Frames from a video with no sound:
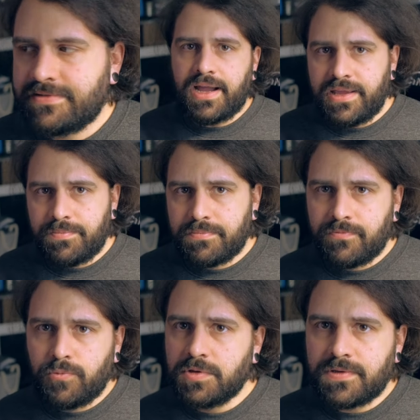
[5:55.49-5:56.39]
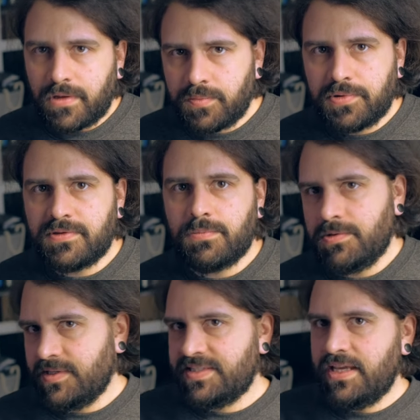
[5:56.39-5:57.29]
I would not put them
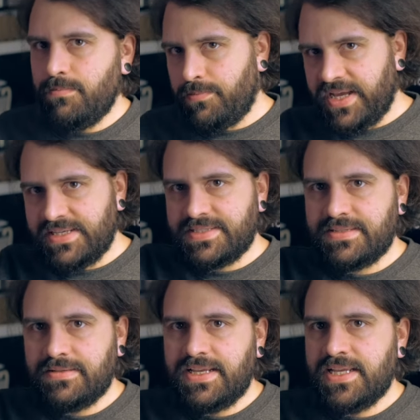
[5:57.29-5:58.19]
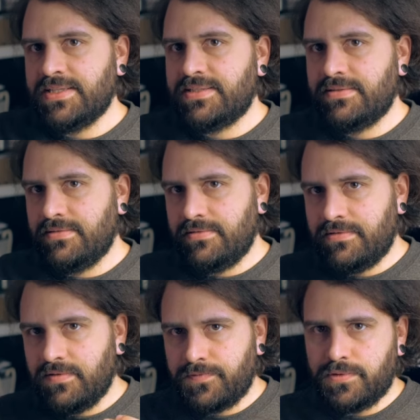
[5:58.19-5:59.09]
on the same pedestal as
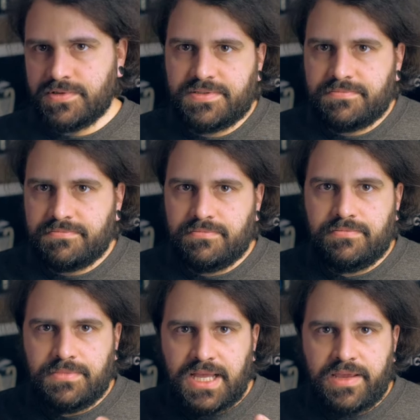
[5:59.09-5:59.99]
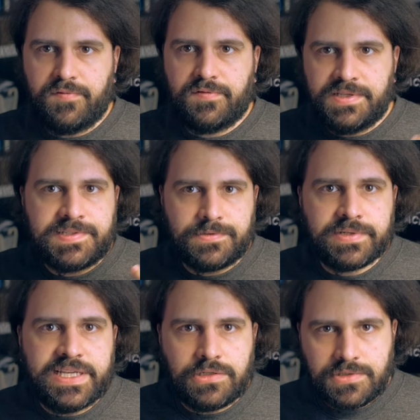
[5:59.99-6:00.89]
the first Life is
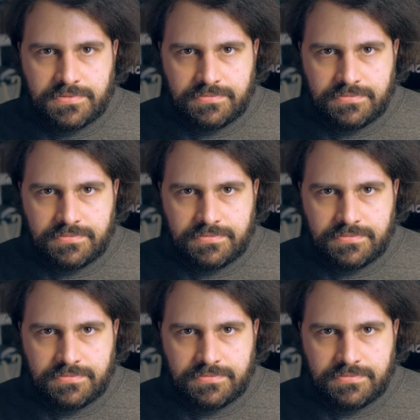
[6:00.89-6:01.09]
Strange.